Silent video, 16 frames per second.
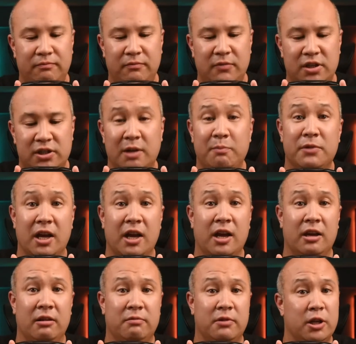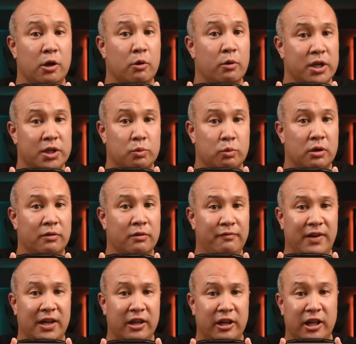Someday the US will
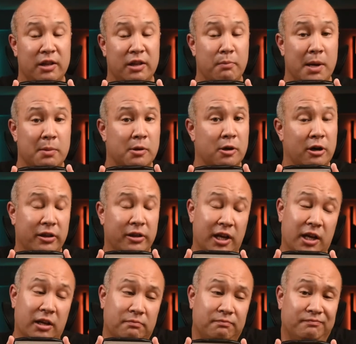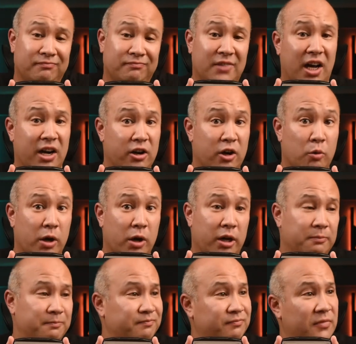finally get the memo on that. I don't know
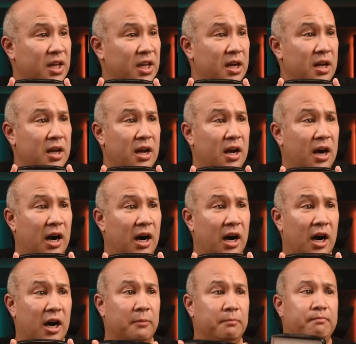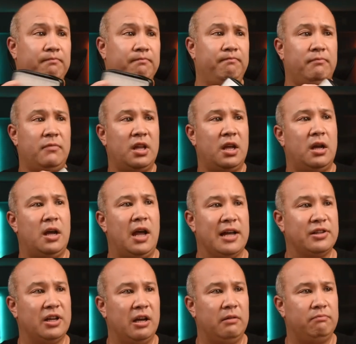when. As
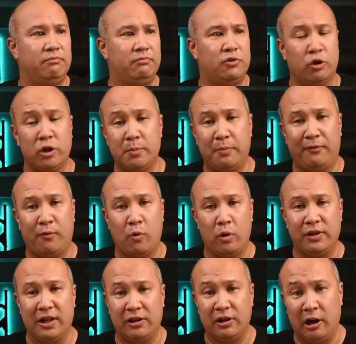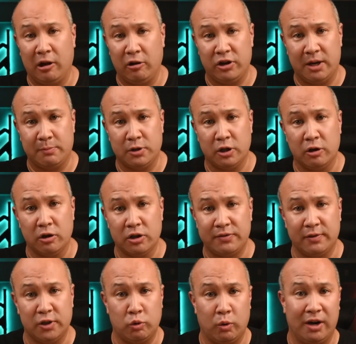I told you before, that the color temperature goes
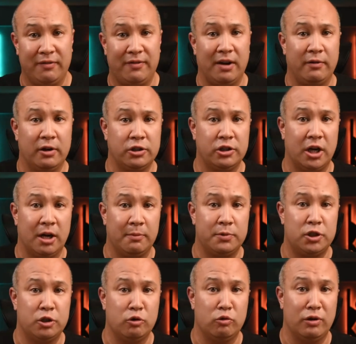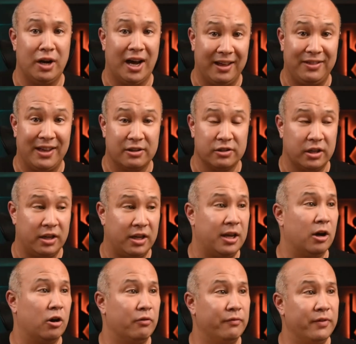from 2500 up to 9000
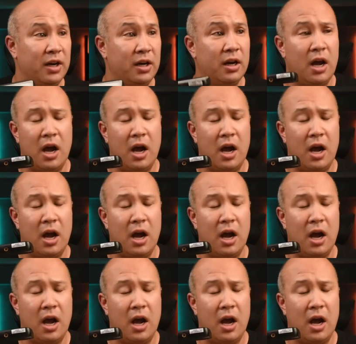Kelvin.